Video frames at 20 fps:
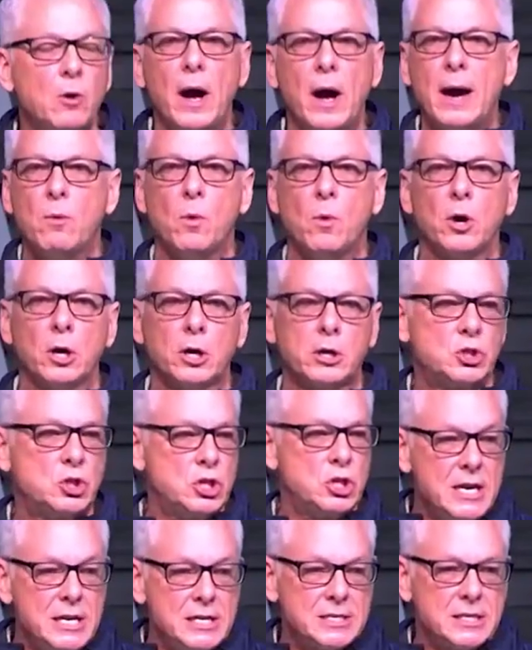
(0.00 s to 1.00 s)
do I work
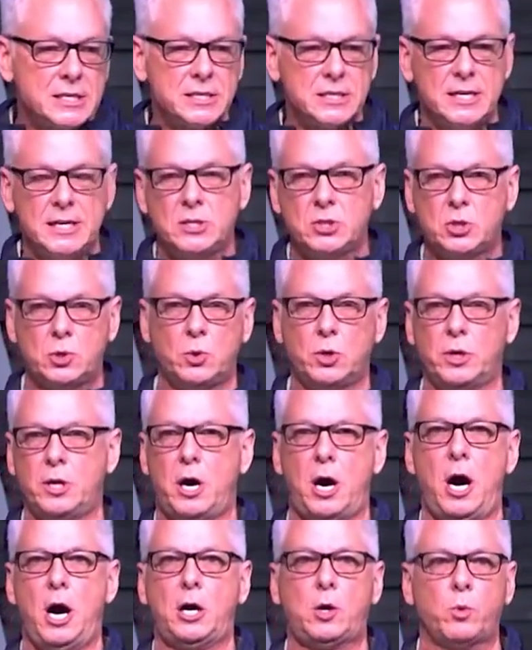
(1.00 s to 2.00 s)
Jesus into an
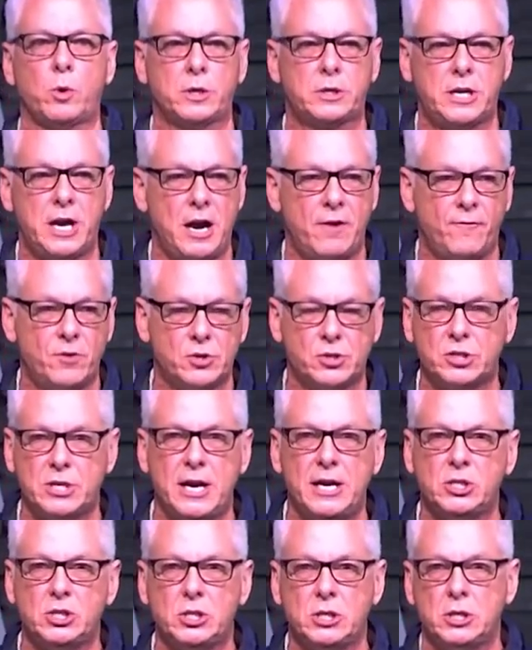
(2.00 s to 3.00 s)
awkward
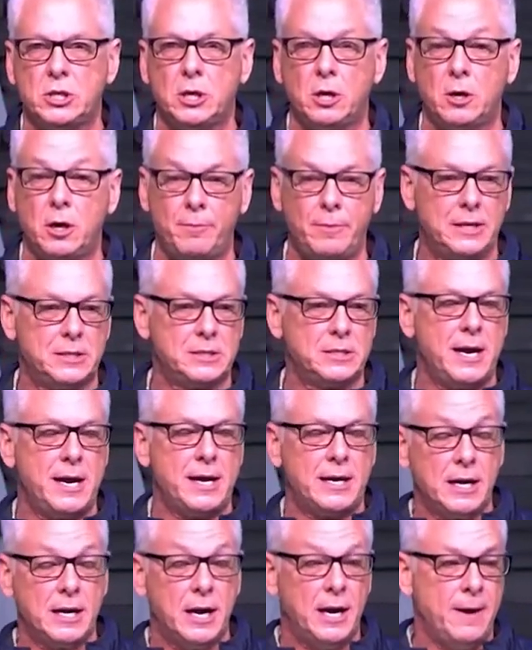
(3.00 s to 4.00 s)
conversation? You know, I mean, it's
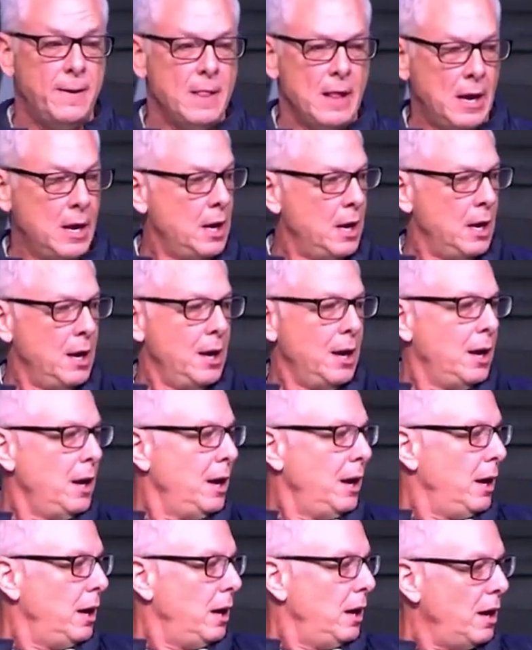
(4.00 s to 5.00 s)
like,
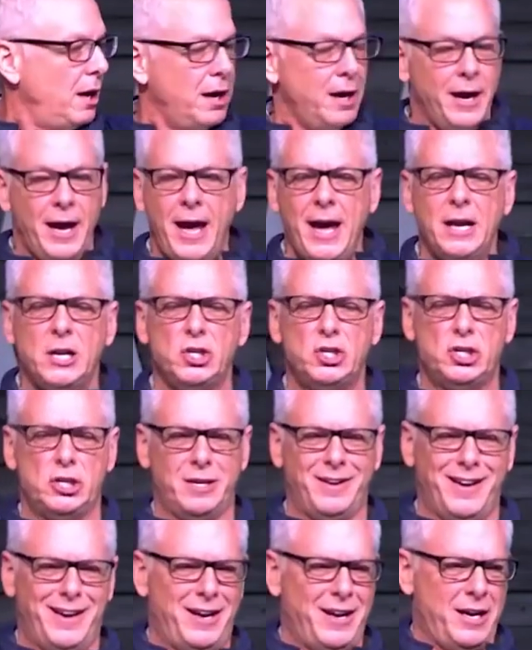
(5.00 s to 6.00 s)
hey, did
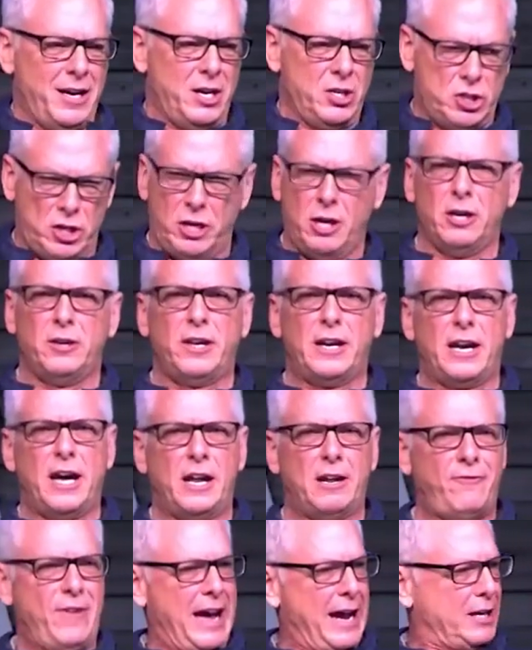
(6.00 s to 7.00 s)
you hear they
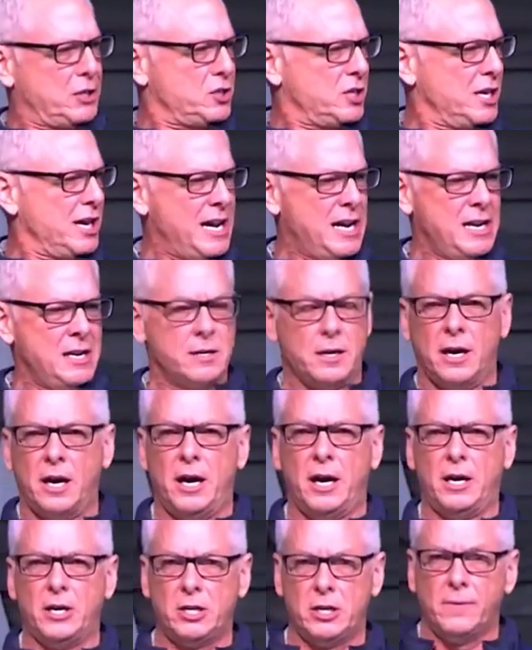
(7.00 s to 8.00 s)
got a vaccine?
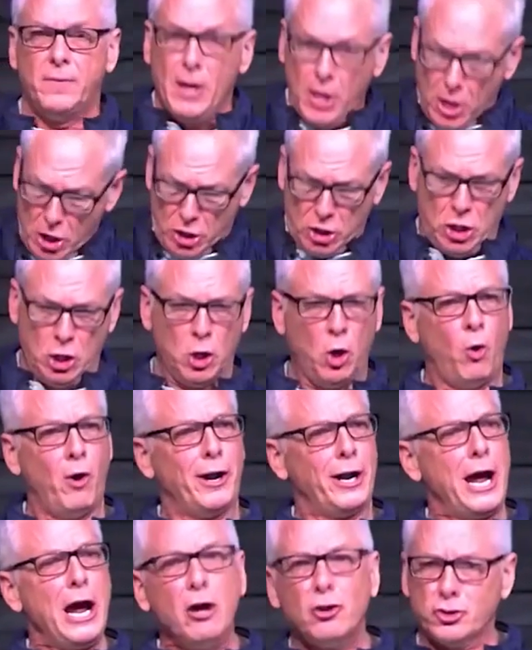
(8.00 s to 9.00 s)
You know
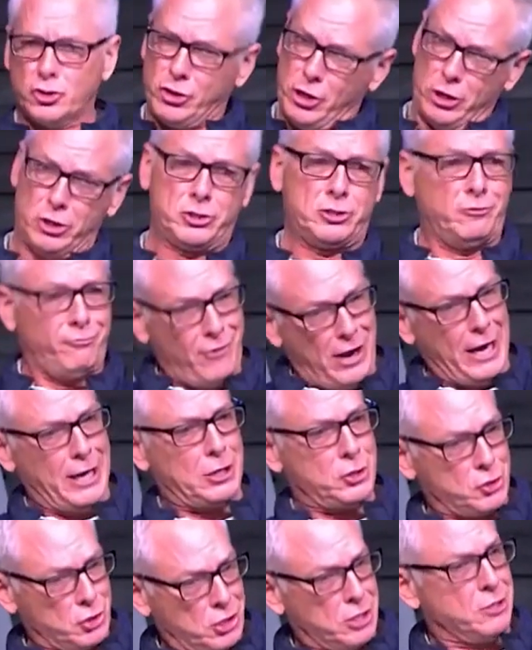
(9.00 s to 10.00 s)
what else there's a
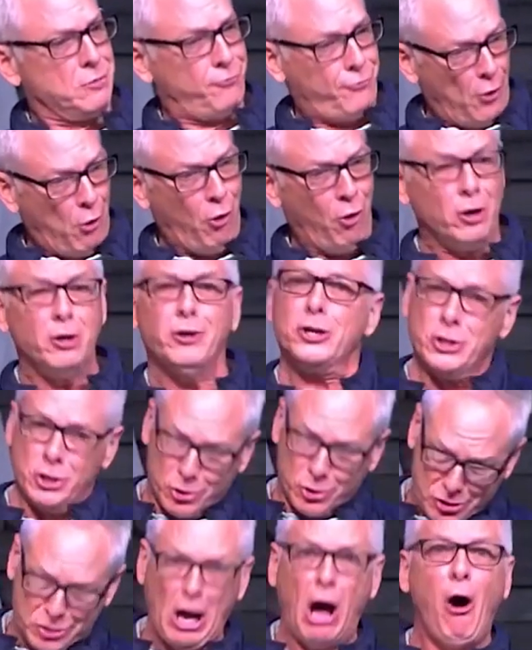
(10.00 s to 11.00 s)
vaccine for?
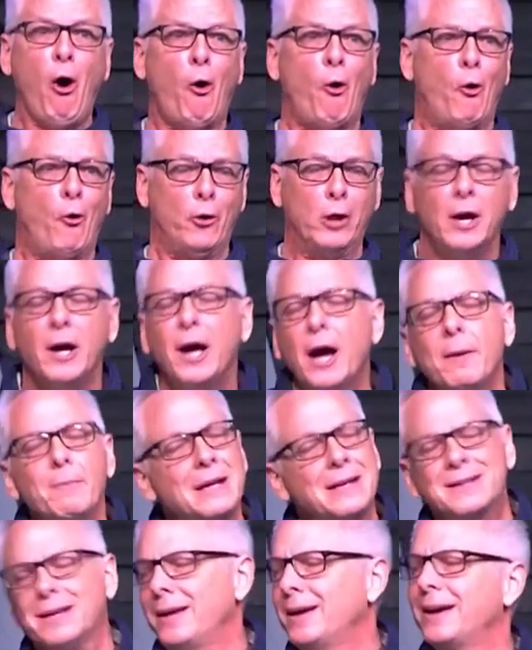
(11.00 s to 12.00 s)
Your soul. I
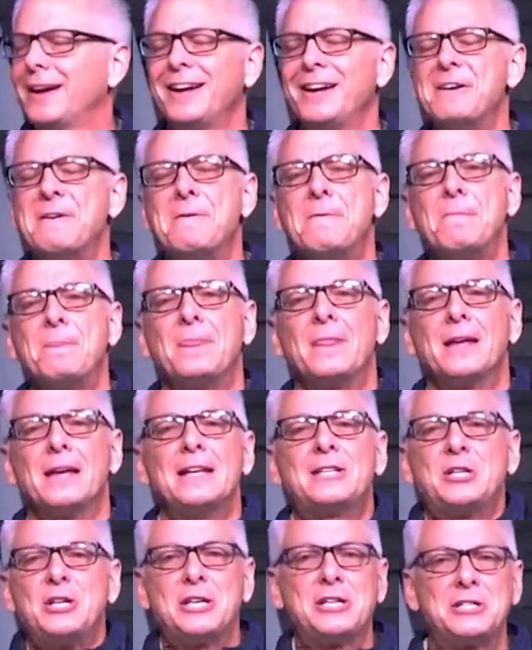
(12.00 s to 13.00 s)
mean,
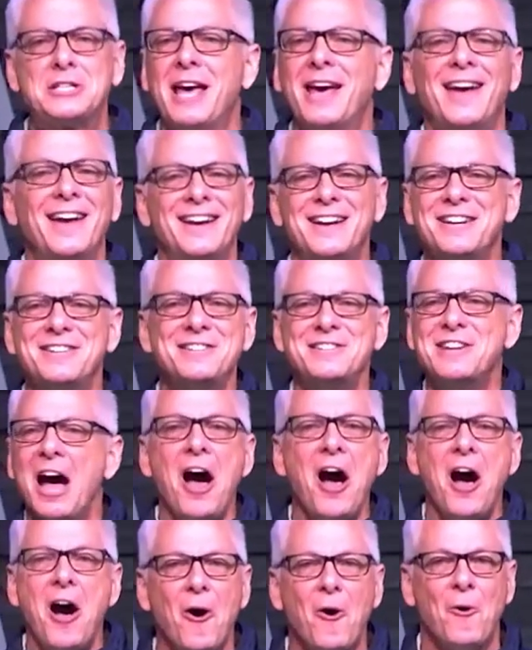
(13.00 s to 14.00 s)
it's just,
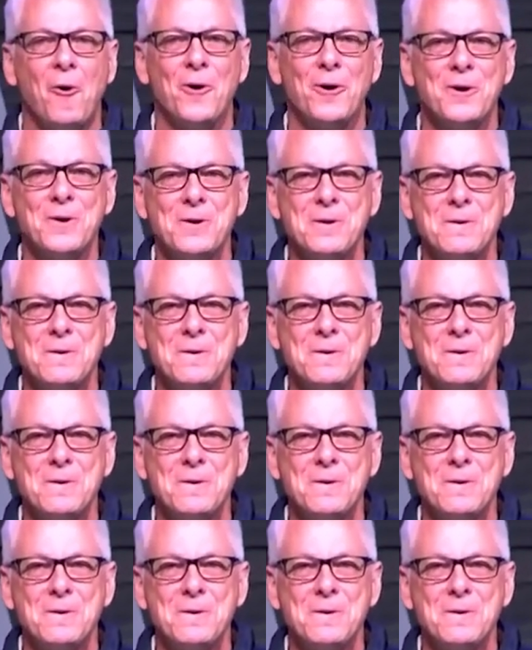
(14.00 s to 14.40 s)
no,